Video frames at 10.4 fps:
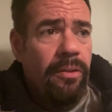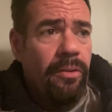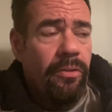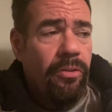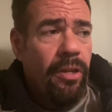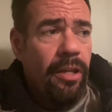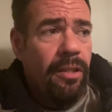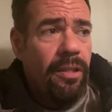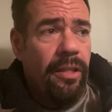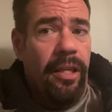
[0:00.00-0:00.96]
It's
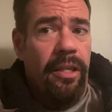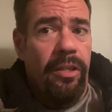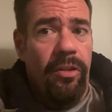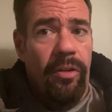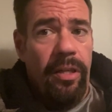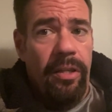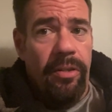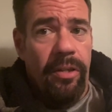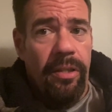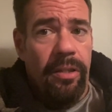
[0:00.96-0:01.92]
not clinging or
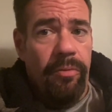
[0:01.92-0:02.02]
anything.